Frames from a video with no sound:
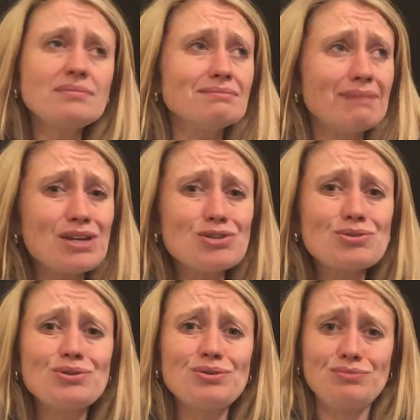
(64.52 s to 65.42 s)
Make
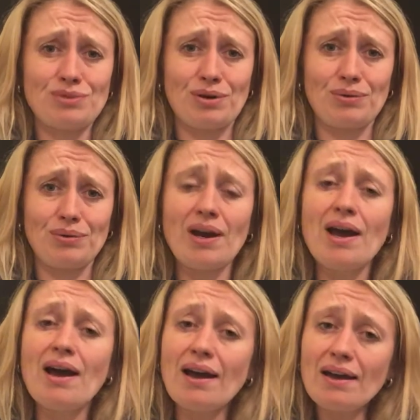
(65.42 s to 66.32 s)
sure you know
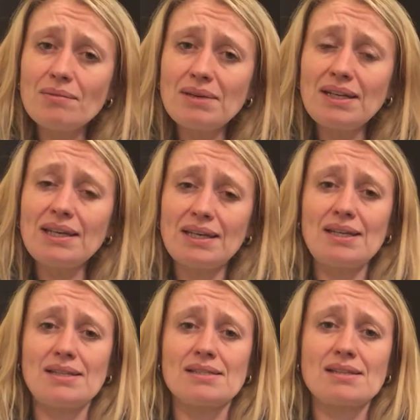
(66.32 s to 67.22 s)
how many
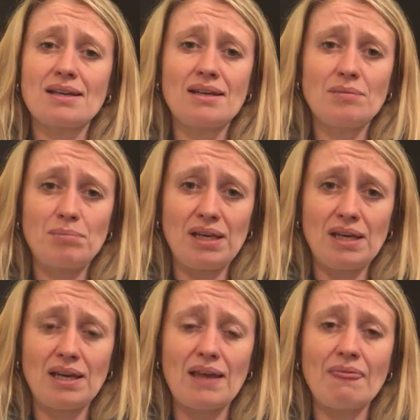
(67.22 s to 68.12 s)
kids are going to be
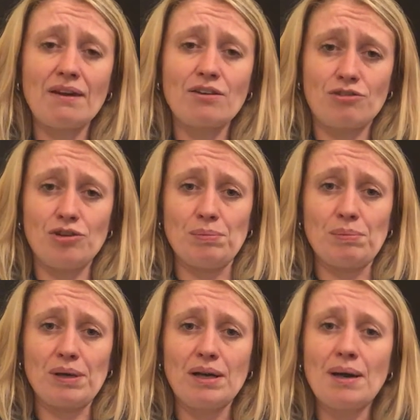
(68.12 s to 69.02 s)
in the
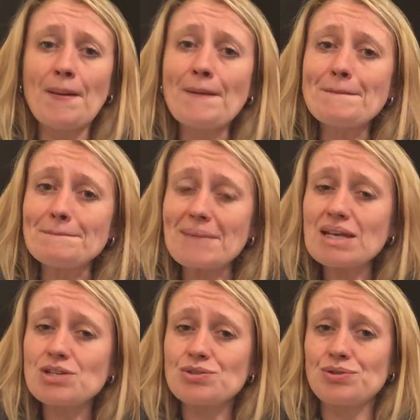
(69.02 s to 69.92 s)
group.
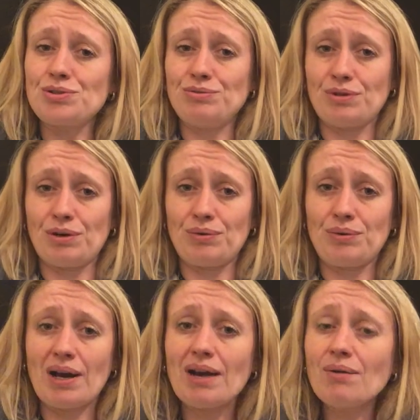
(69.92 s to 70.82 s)
Make sure you know
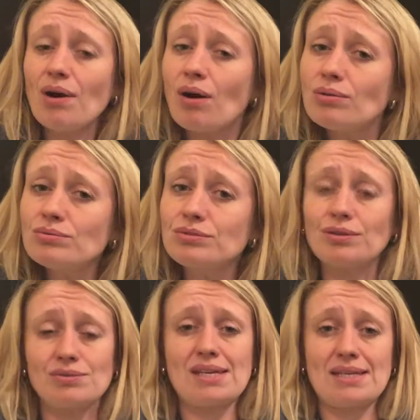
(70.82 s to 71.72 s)
how old
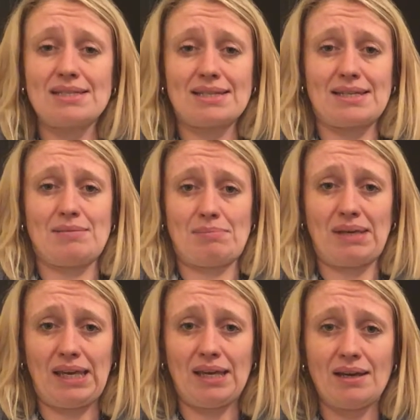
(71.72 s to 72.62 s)
those kids are going to
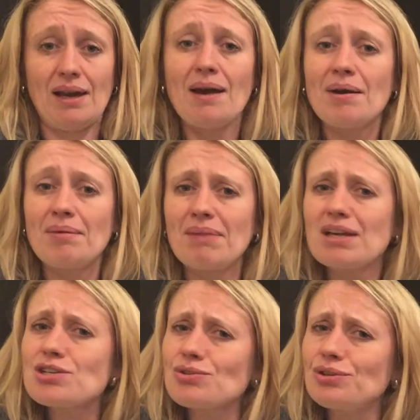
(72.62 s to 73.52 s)
be.
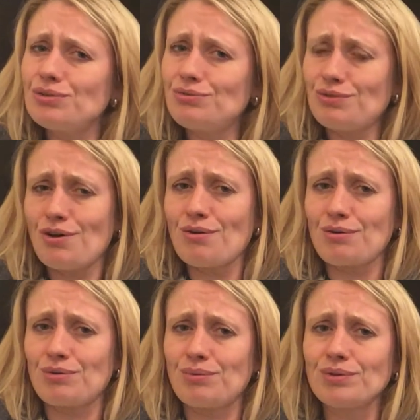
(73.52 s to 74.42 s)
Make sure you
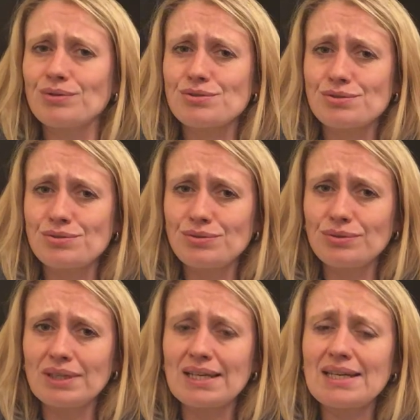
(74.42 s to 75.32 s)
know what the
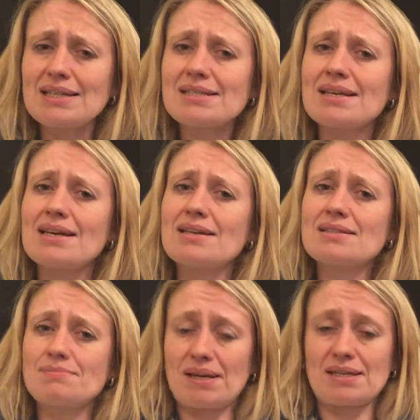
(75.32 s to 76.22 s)
school is
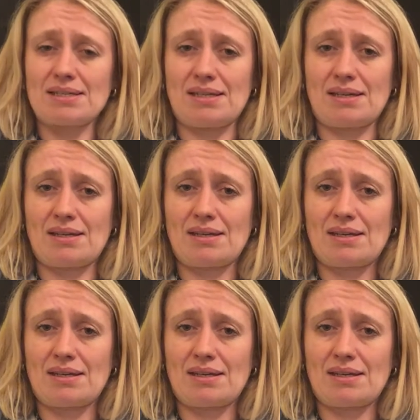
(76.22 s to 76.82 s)
expecting.